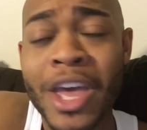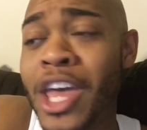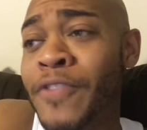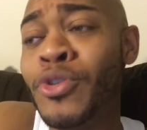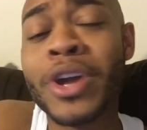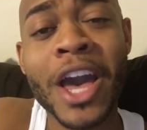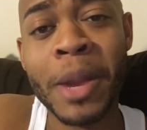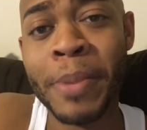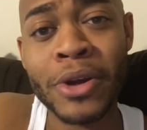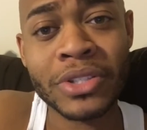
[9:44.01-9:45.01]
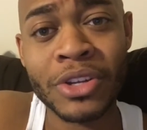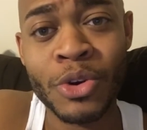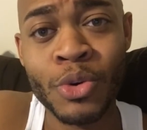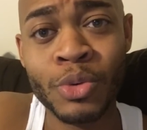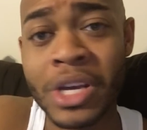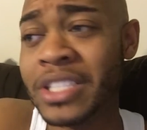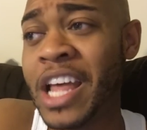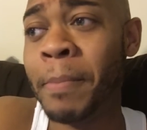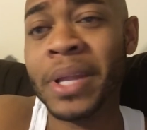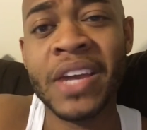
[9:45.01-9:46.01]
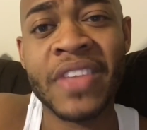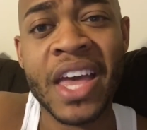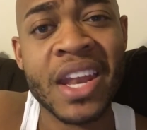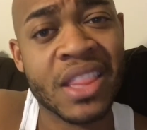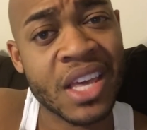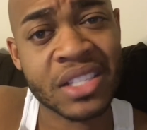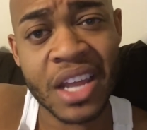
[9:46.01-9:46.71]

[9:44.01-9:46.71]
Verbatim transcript: If you're the kind of person who does not believe that anything is